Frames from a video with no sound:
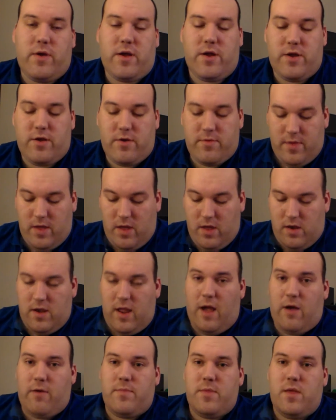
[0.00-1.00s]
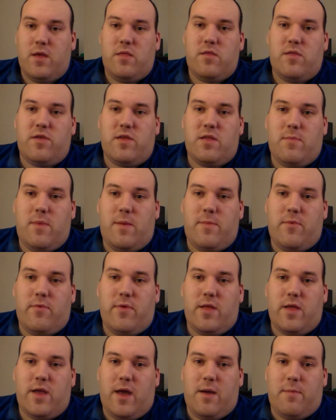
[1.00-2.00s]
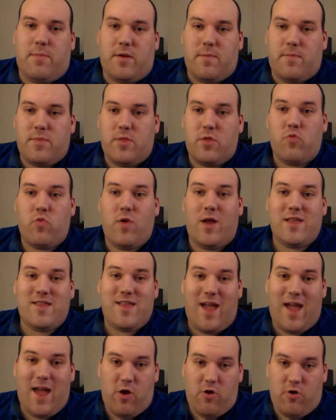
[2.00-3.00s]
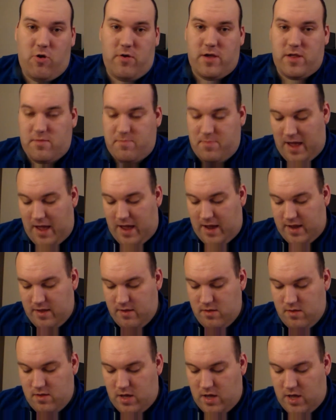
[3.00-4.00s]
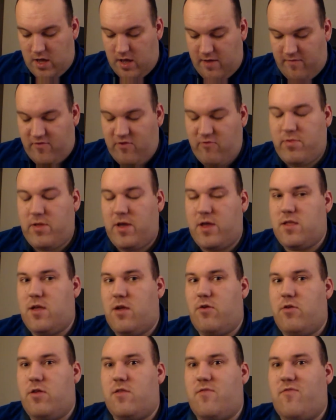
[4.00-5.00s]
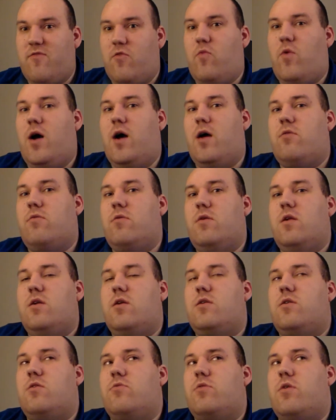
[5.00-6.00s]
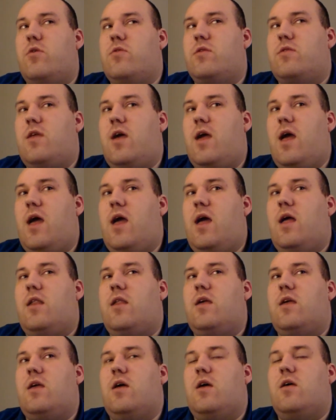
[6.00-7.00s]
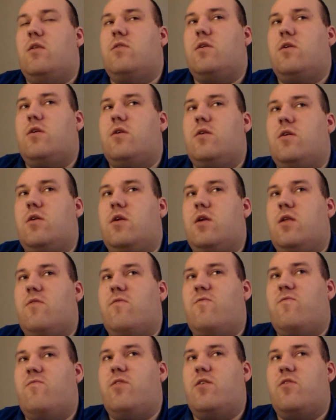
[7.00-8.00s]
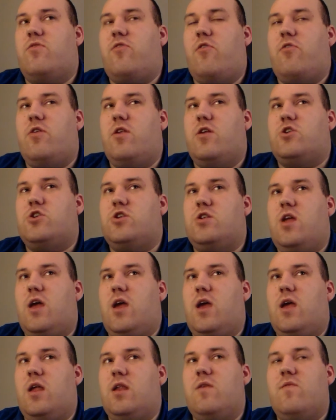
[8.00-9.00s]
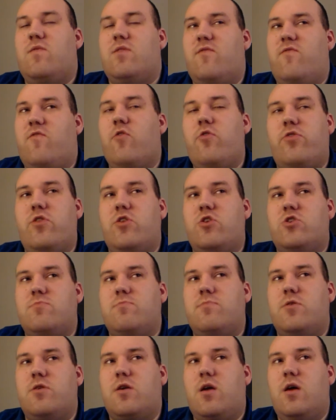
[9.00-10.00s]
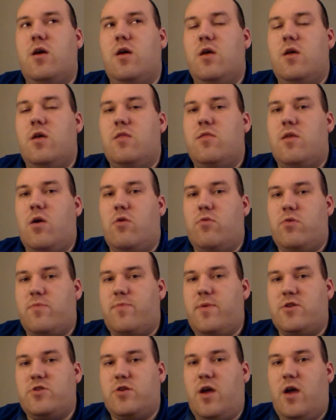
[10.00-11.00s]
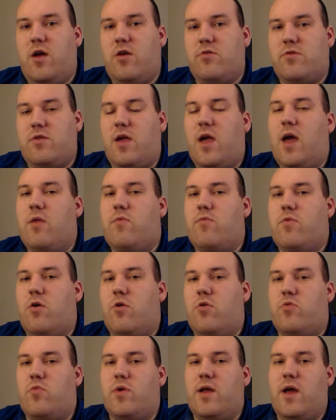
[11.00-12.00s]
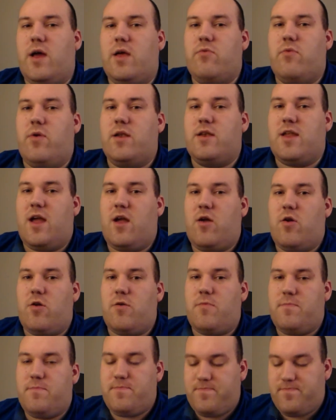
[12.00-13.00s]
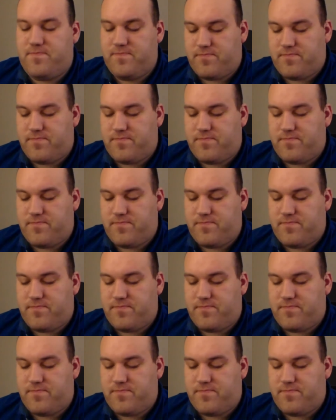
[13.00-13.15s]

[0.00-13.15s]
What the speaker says: what you gotta do. Now, the thing that made me really happy, the Red Terror is back. If you played Tyranids for a while, you'll know that they had in the 3rd edition and even the 4th edition book, the only special characters they had were Old One-Eye and the Red Terror.